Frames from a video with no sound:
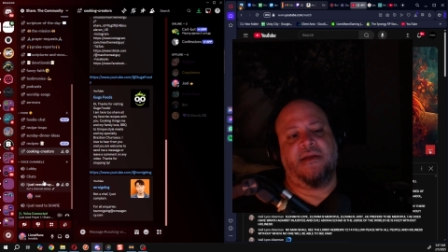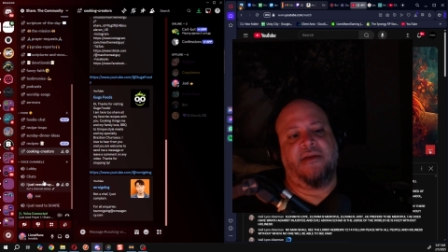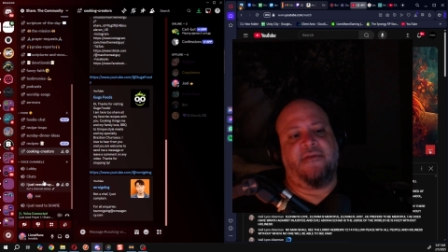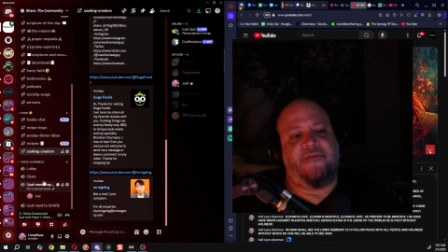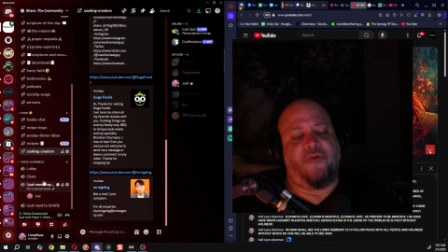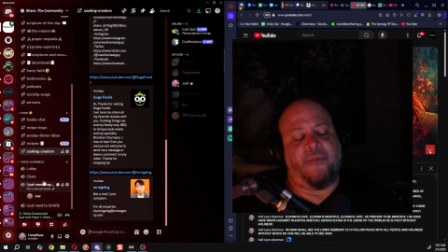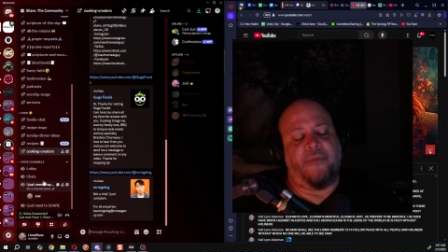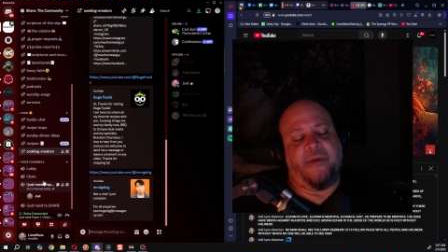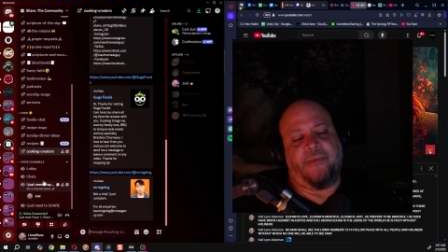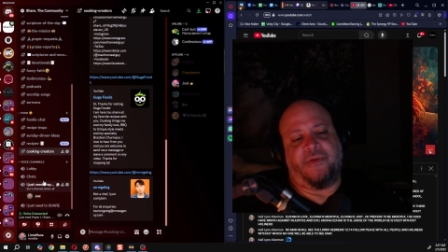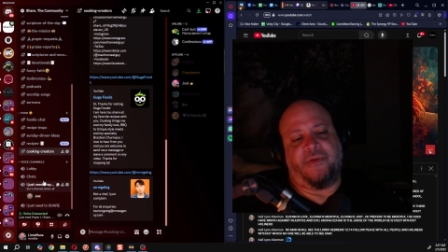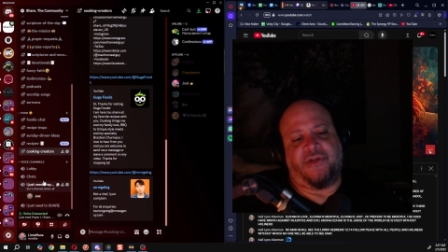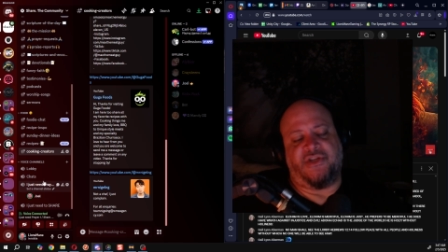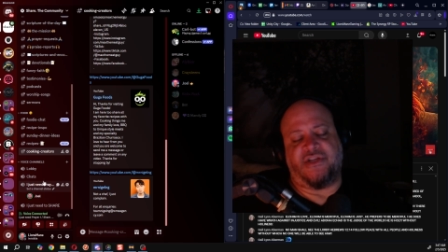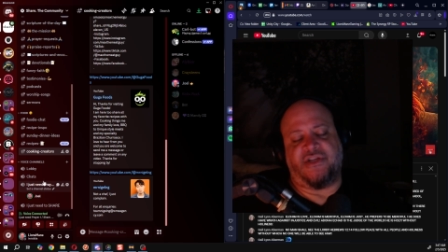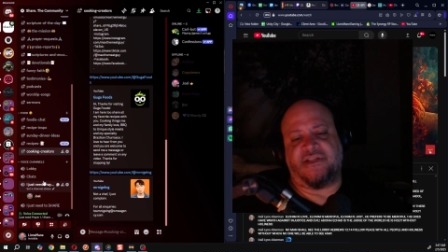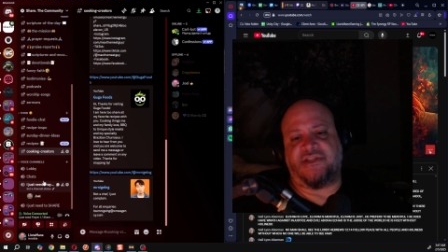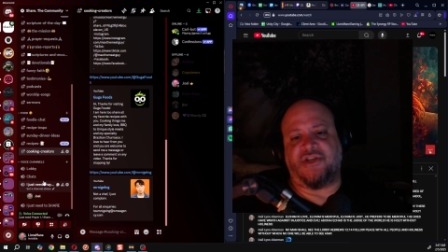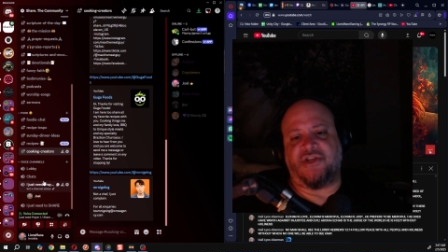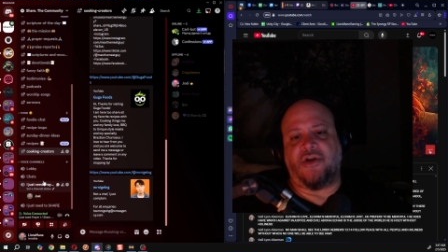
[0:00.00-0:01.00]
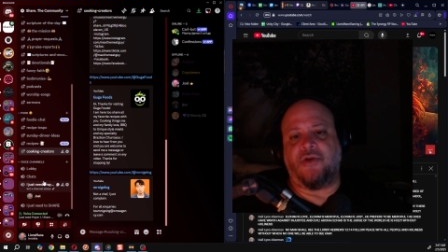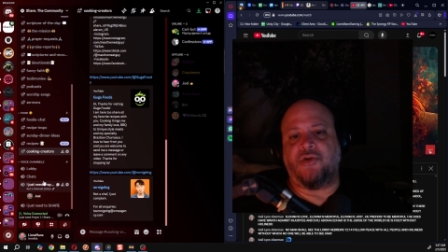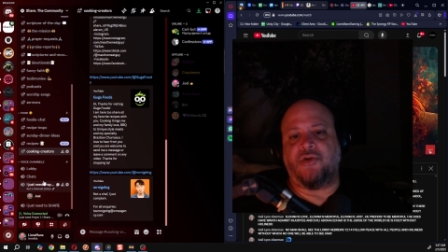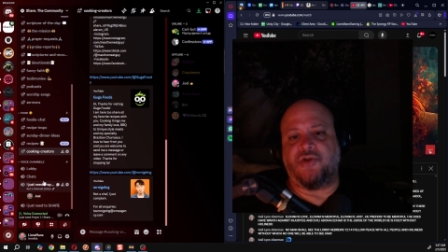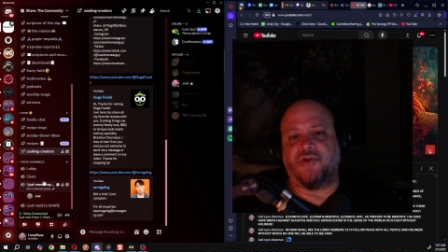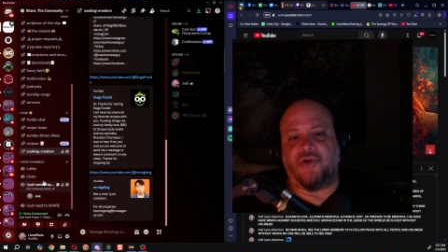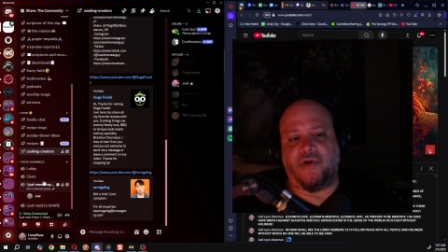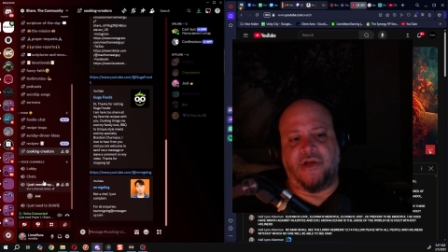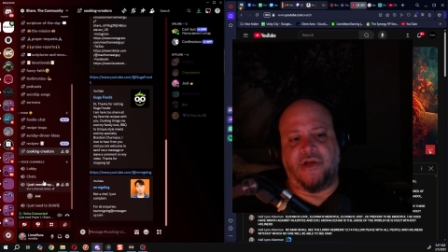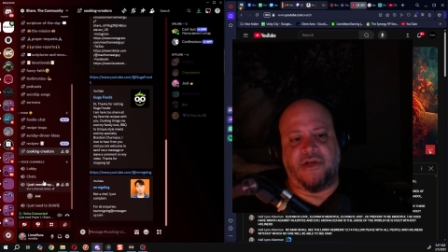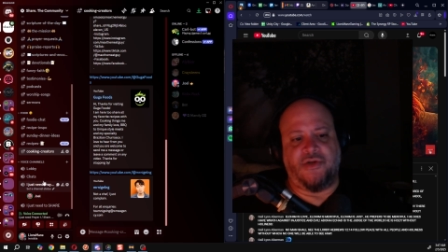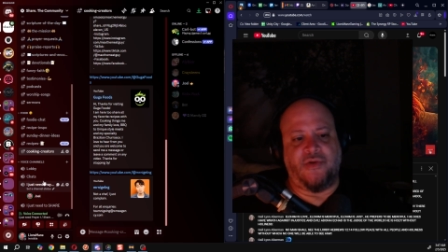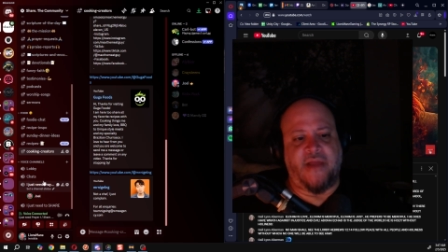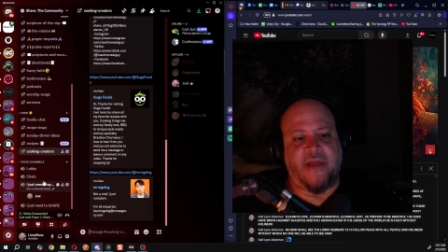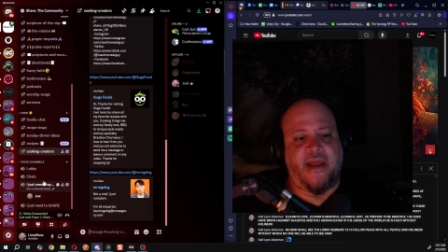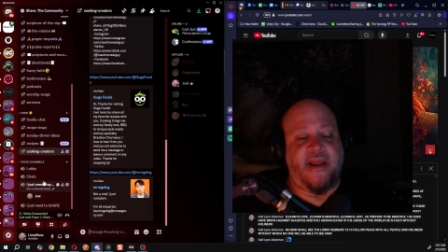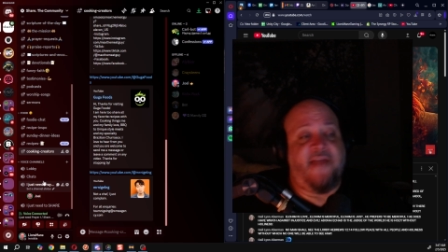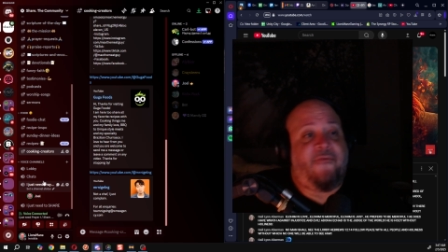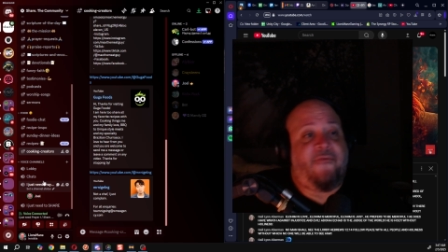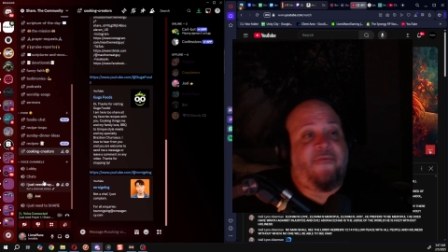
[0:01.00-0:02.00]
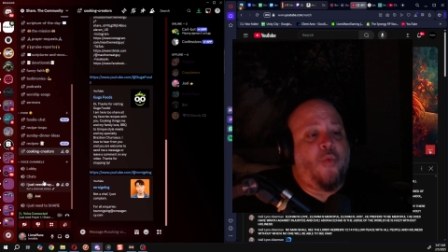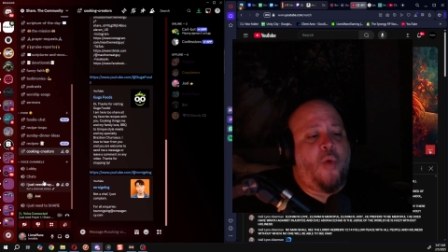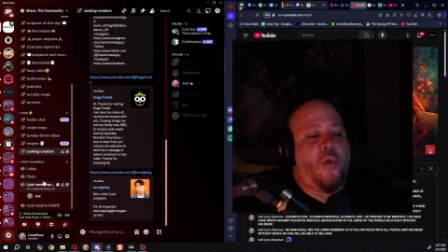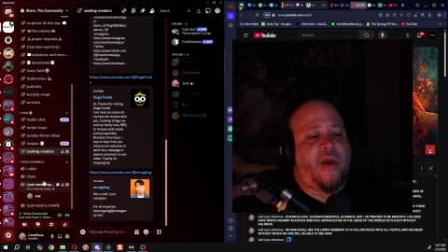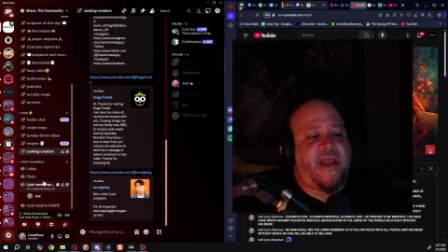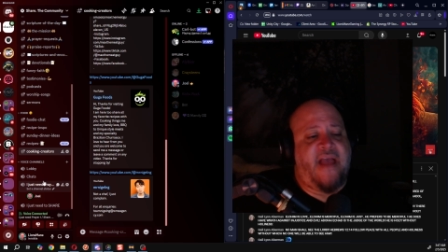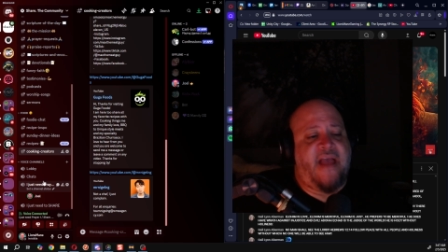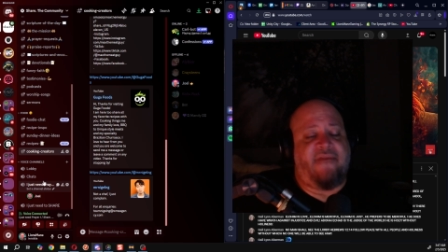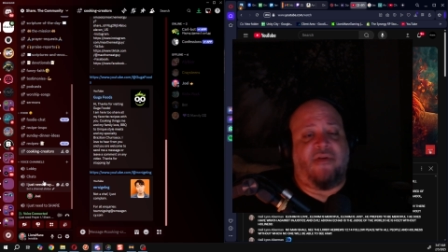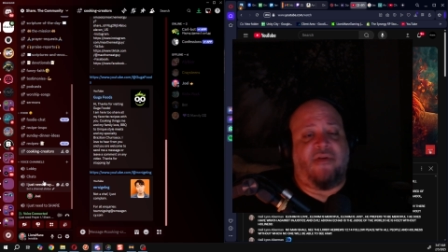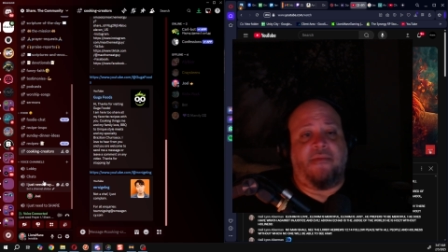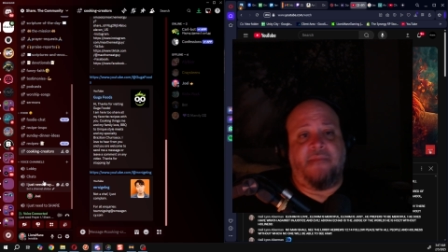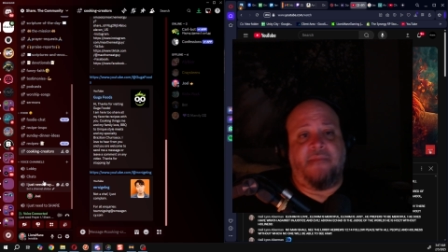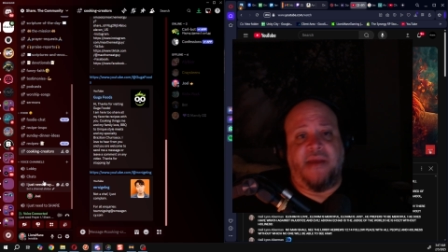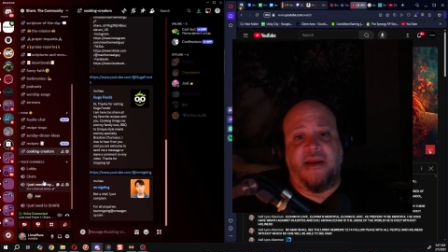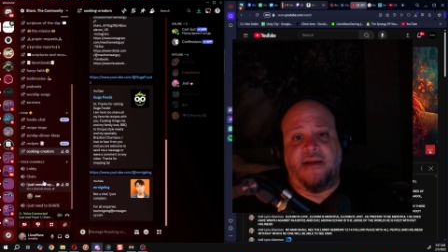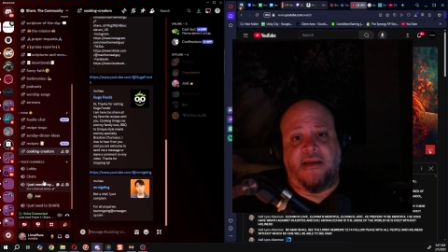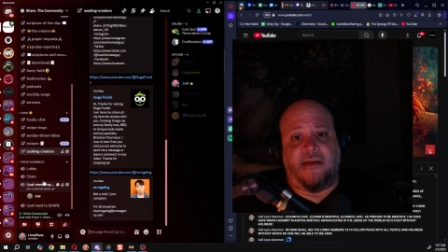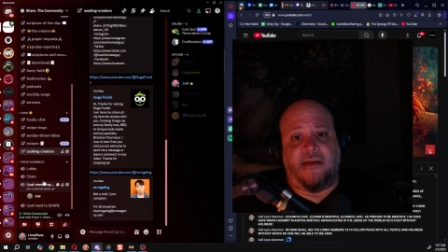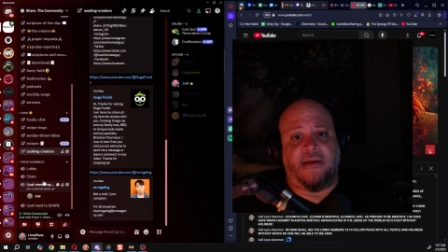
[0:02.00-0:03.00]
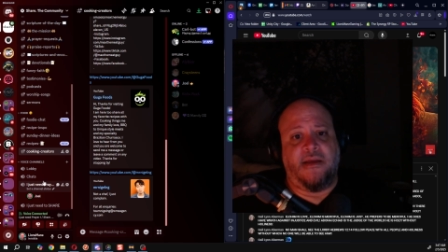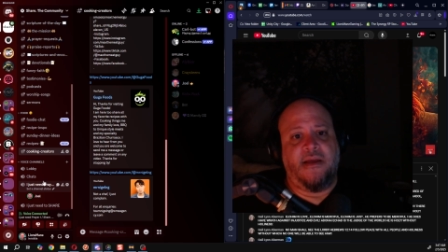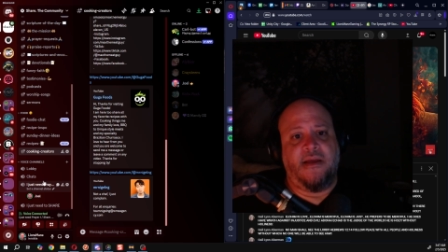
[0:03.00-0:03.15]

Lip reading: for people to just join in and do that. If we want to have a meeting,